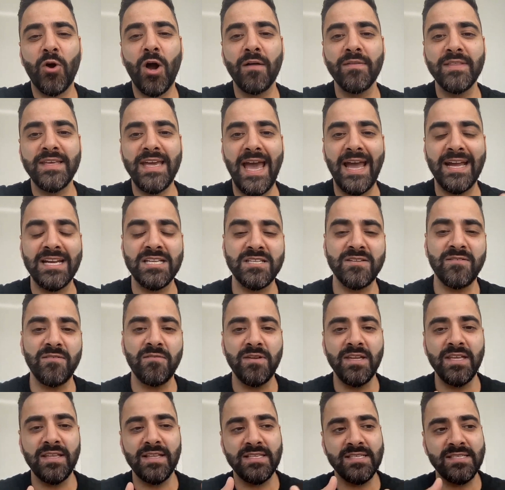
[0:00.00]
for all the
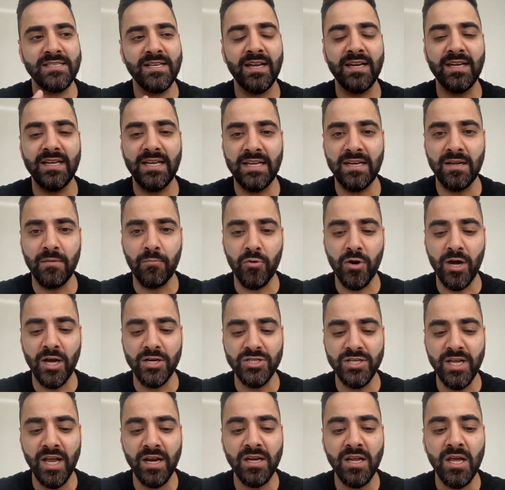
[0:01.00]
activity that's done in a
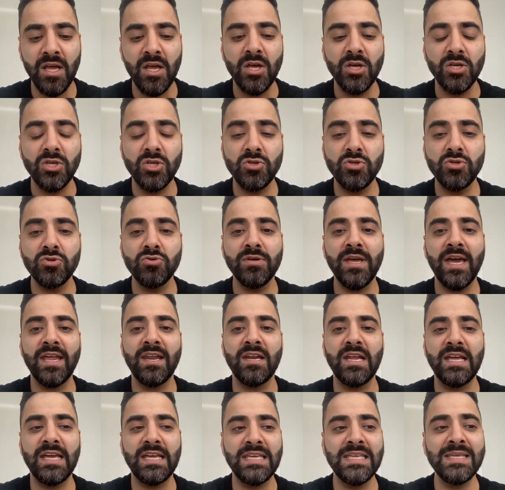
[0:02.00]
project, you do
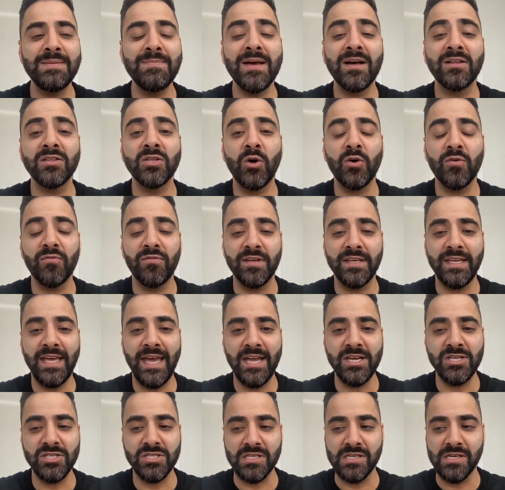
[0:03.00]
get an email
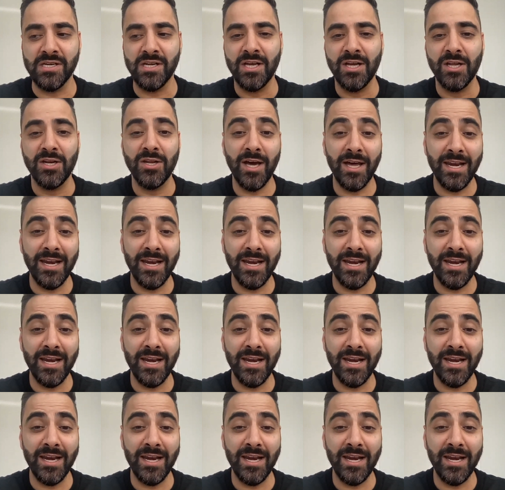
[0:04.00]
notification.